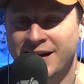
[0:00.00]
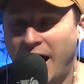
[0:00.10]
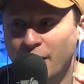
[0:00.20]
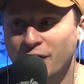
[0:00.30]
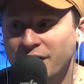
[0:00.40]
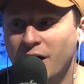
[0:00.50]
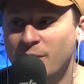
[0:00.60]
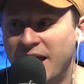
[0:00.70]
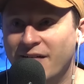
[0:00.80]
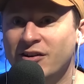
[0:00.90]
I don't think I'll
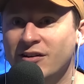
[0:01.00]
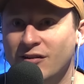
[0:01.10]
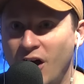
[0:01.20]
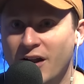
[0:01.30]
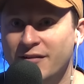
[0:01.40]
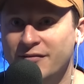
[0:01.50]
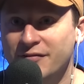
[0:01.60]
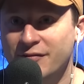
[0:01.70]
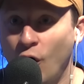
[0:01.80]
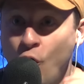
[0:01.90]
be having a lot
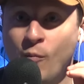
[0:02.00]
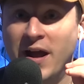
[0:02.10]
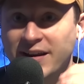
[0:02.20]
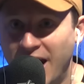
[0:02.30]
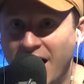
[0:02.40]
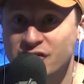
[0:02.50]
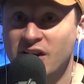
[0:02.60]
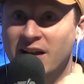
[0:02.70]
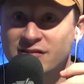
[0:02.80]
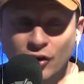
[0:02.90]
of oh my god
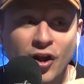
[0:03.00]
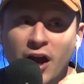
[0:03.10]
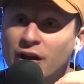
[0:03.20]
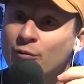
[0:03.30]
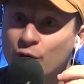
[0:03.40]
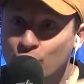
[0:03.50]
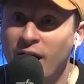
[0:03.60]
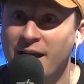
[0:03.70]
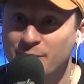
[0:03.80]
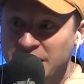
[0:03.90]
chats. You're not going to
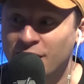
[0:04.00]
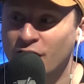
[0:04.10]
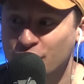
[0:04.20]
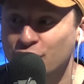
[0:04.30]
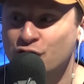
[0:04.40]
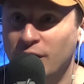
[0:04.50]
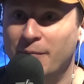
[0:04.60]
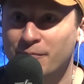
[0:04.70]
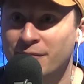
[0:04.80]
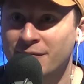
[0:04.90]
regret being on your
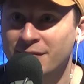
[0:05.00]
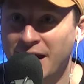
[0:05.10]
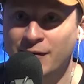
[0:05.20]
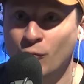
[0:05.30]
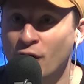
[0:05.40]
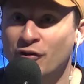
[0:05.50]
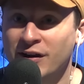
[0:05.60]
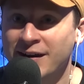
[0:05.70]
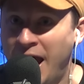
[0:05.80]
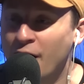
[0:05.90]
trip and
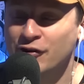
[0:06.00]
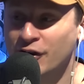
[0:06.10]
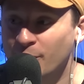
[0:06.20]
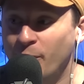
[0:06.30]
wondering how you're going to